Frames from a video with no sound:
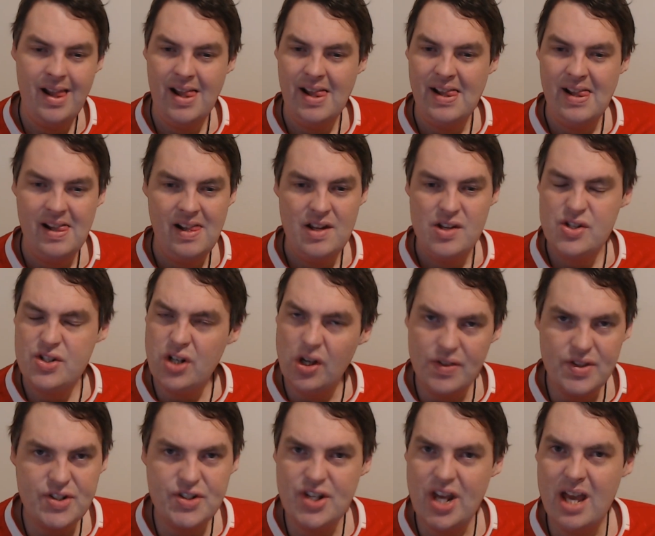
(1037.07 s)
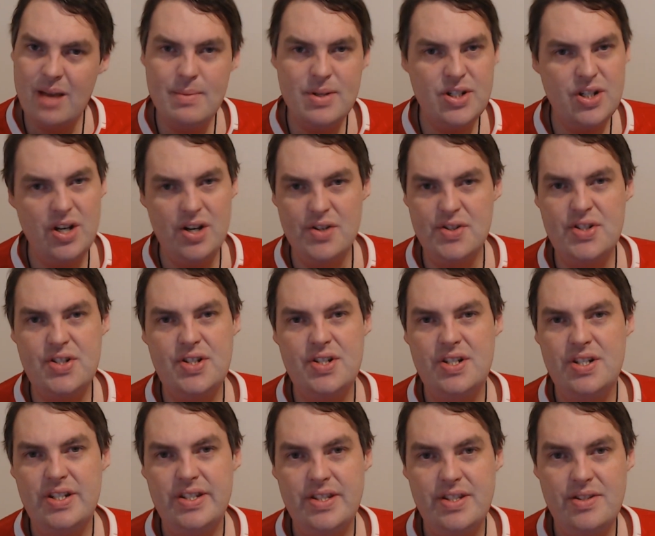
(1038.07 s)
It's not the same as us.
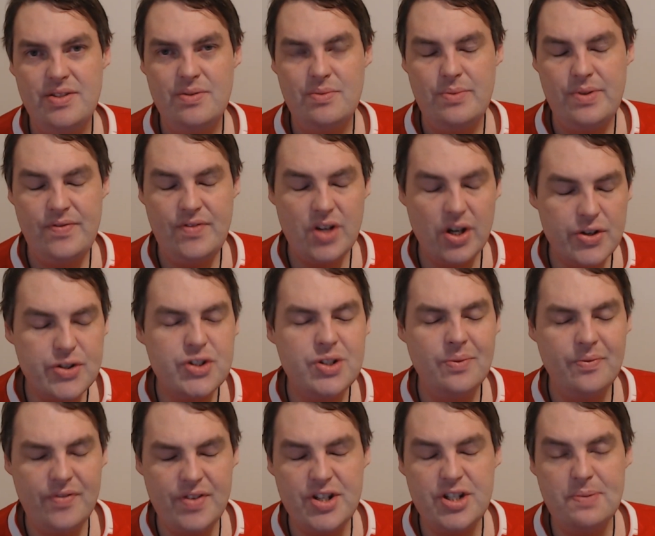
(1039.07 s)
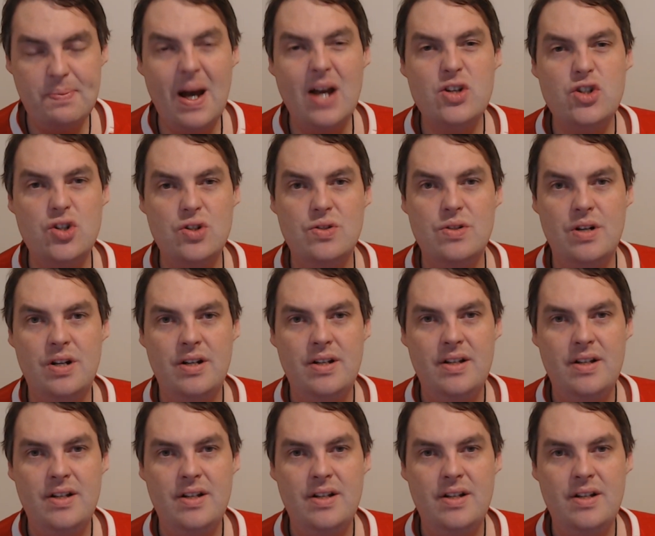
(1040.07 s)
We've got something special.